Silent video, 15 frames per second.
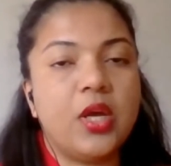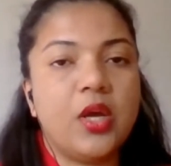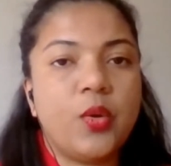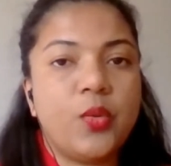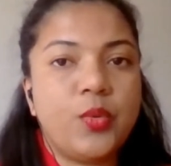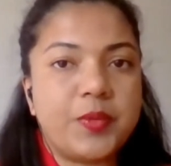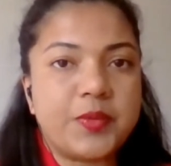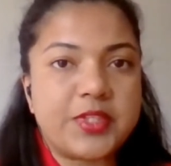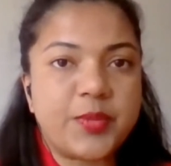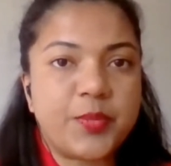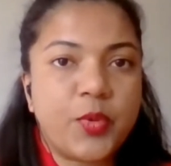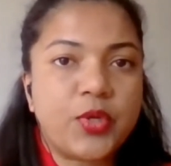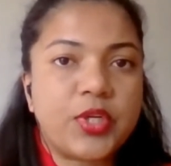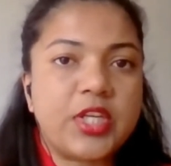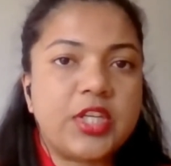we were
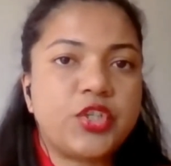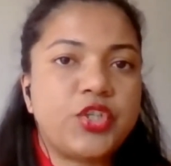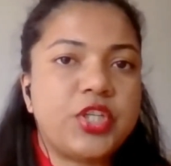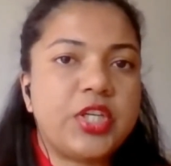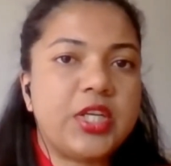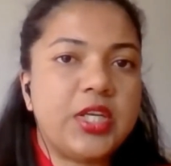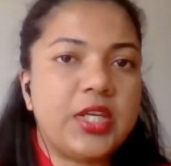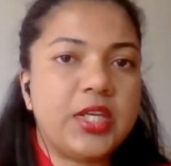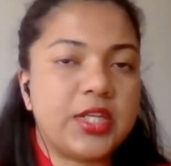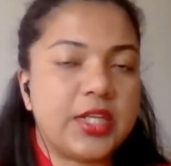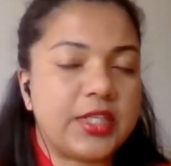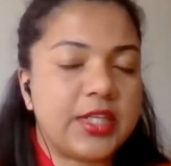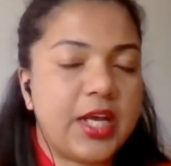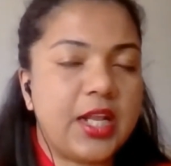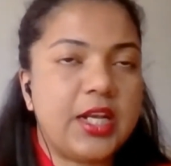supporting,
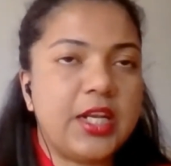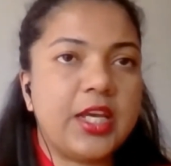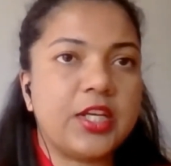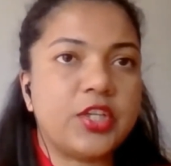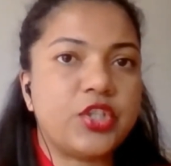Natalia,